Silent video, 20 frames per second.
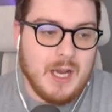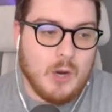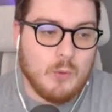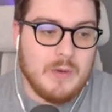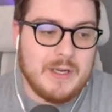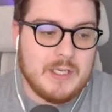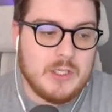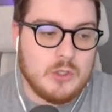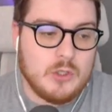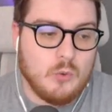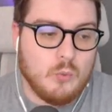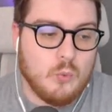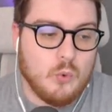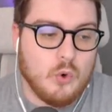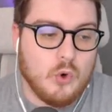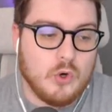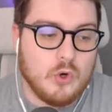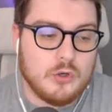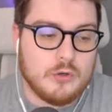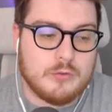We're going to
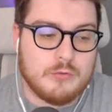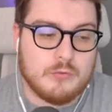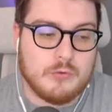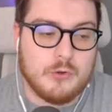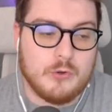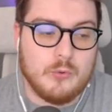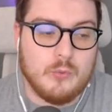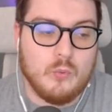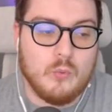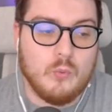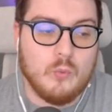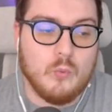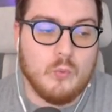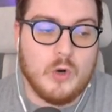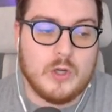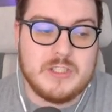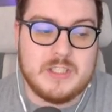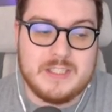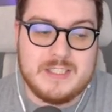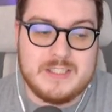walk through
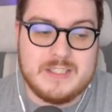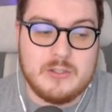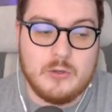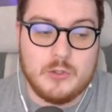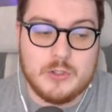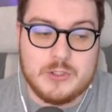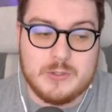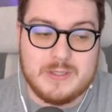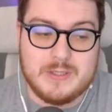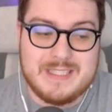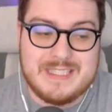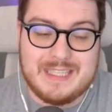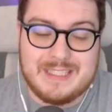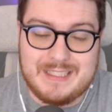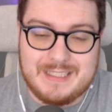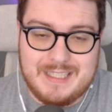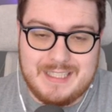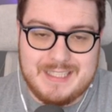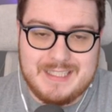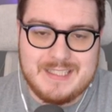what an auto
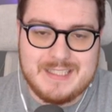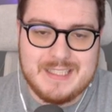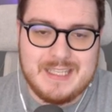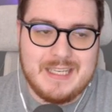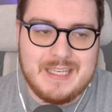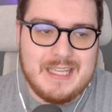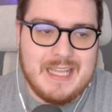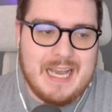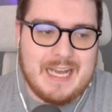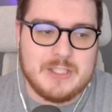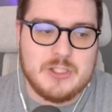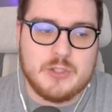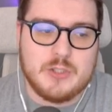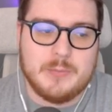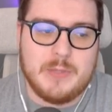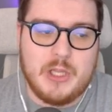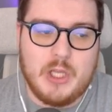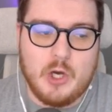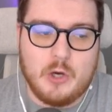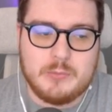attendant is and some
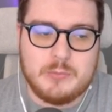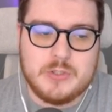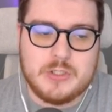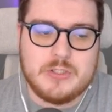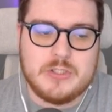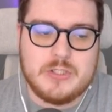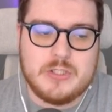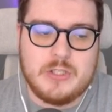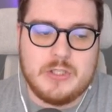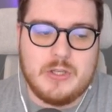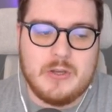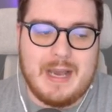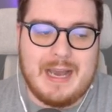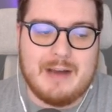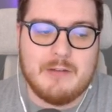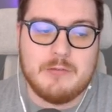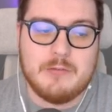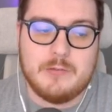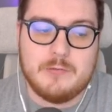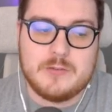of the options that you
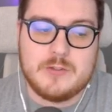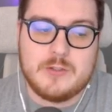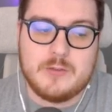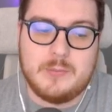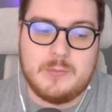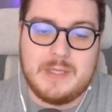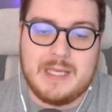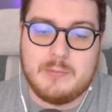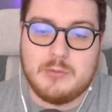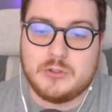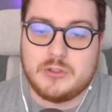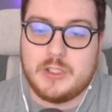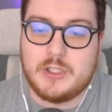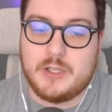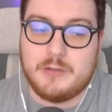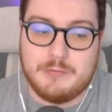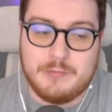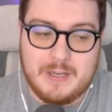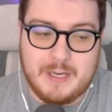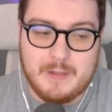have to be able to
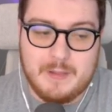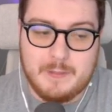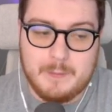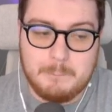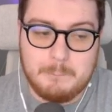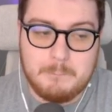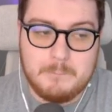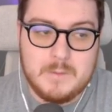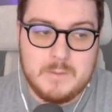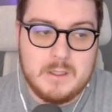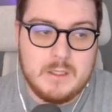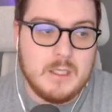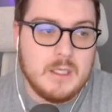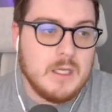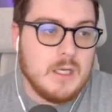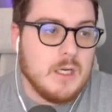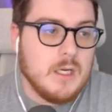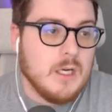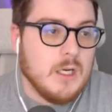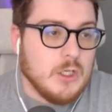configure them.
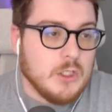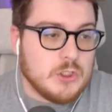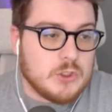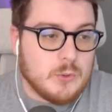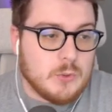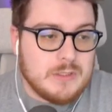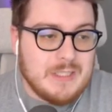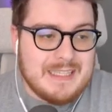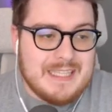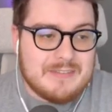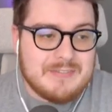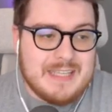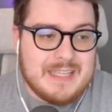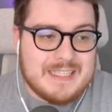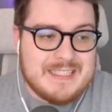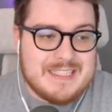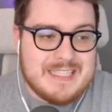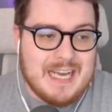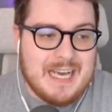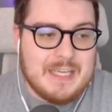So on the left
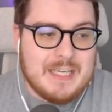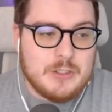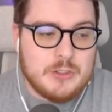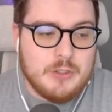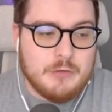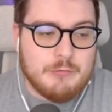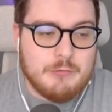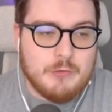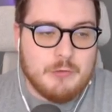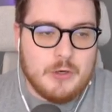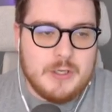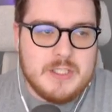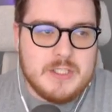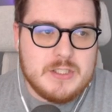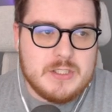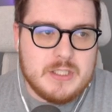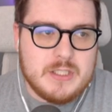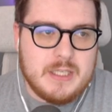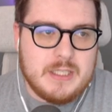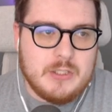hand side under
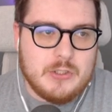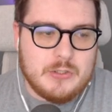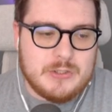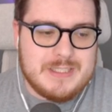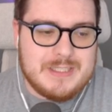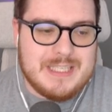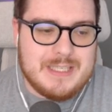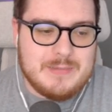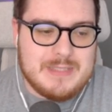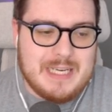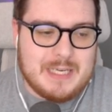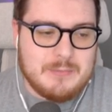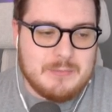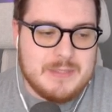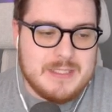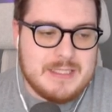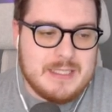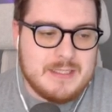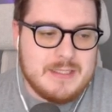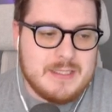voice in your Teams
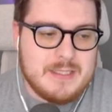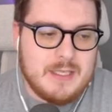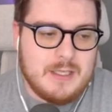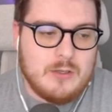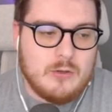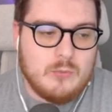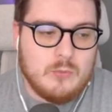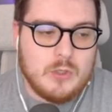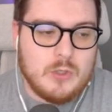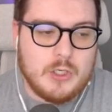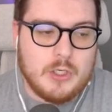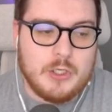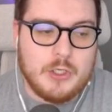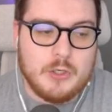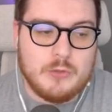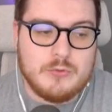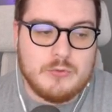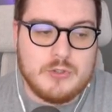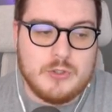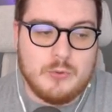admin center, we're going to
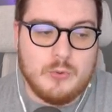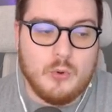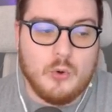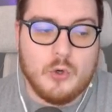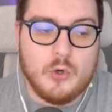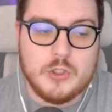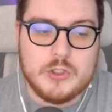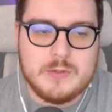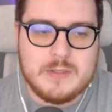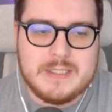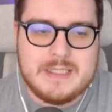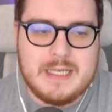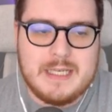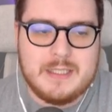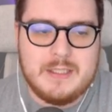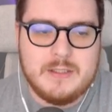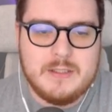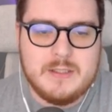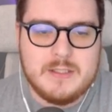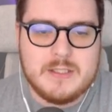go to auto
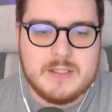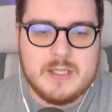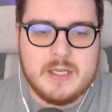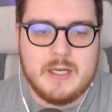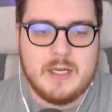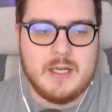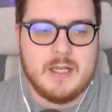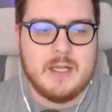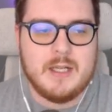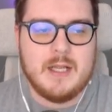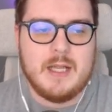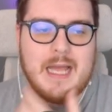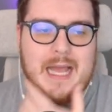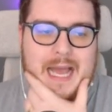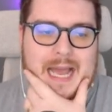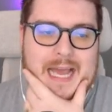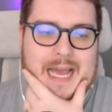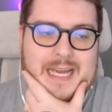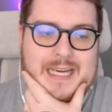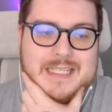attendants
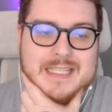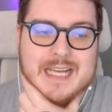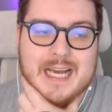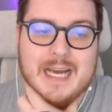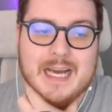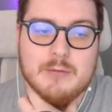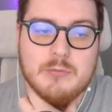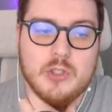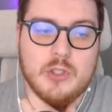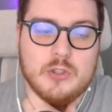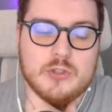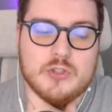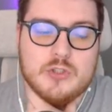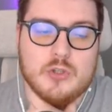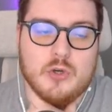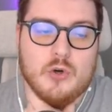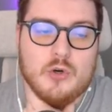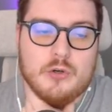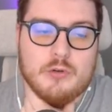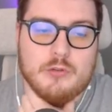and I'm going to
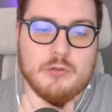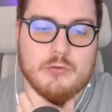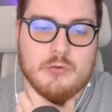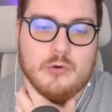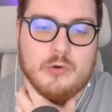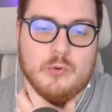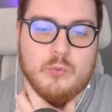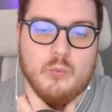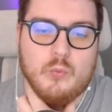talk through